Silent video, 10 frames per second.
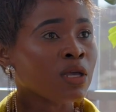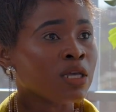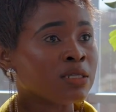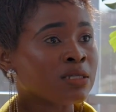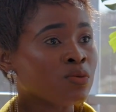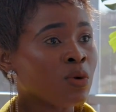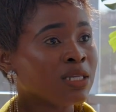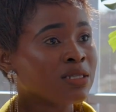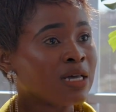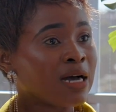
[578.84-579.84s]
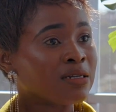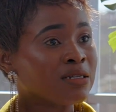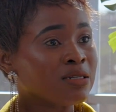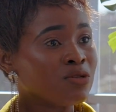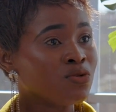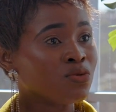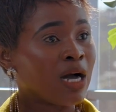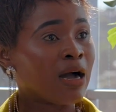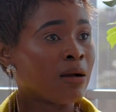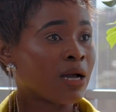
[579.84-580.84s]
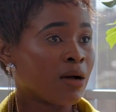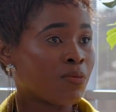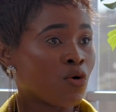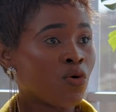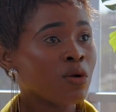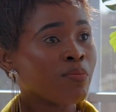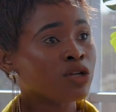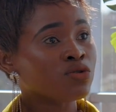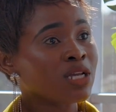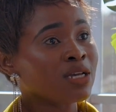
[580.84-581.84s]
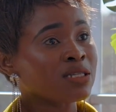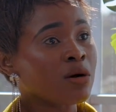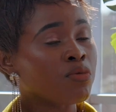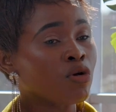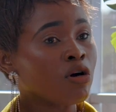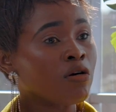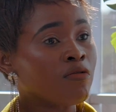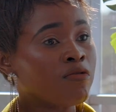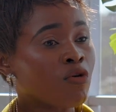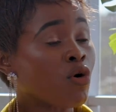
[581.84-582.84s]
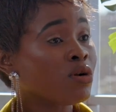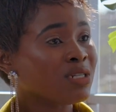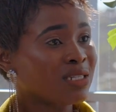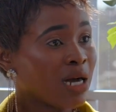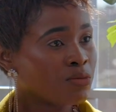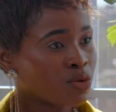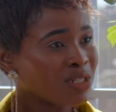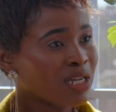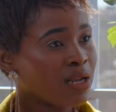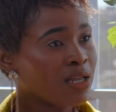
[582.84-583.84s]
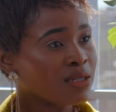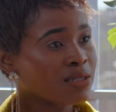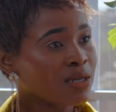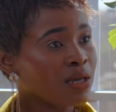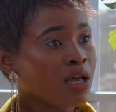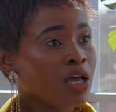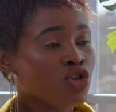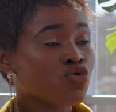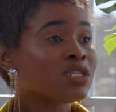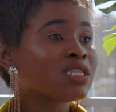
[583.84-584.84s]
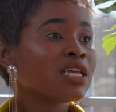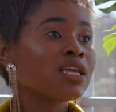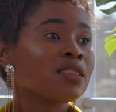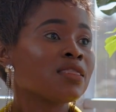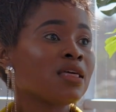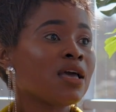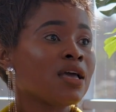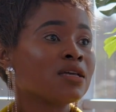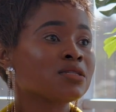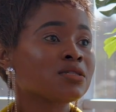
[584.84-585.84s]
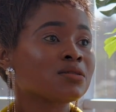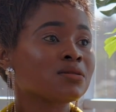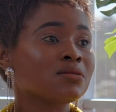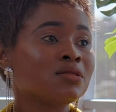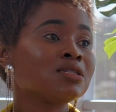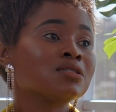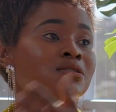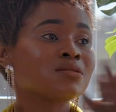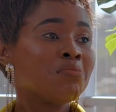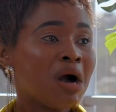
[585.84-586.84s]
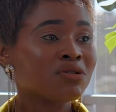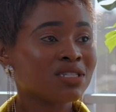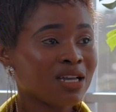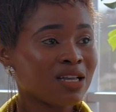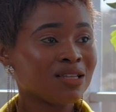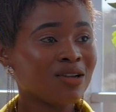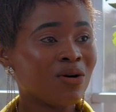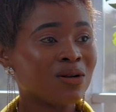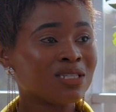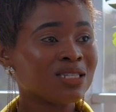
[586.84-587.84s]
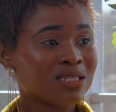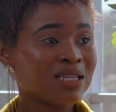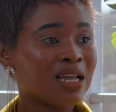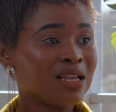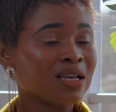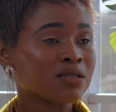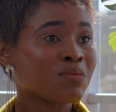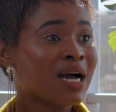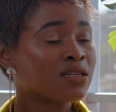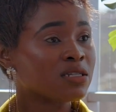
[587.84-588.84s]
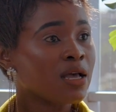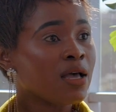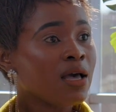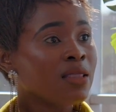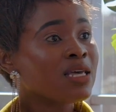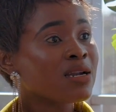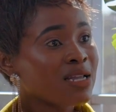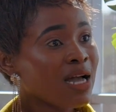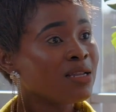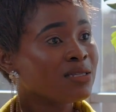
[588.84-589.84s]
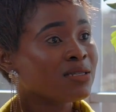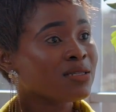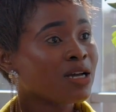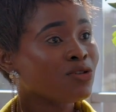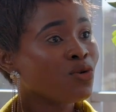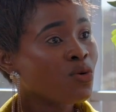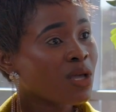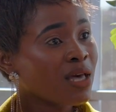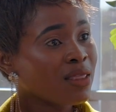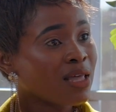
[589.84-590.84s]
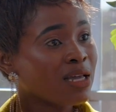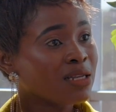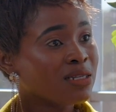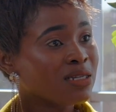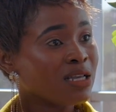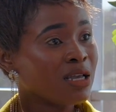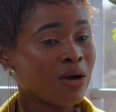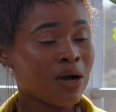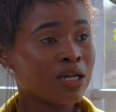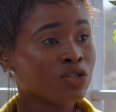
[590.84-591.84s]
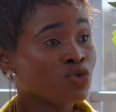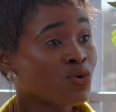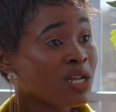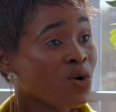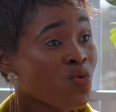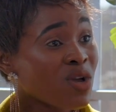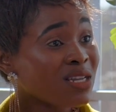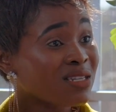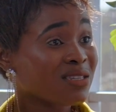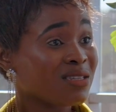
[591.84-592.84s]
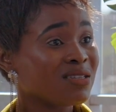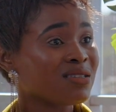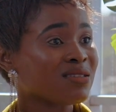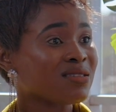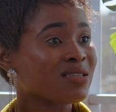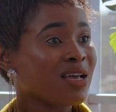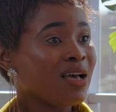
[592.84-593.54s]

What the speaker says: Is waste that you are going back to the example of gold dams or tailings. You see it there as this mountain or these tailings, but the reality is that you look at that during windy seasons.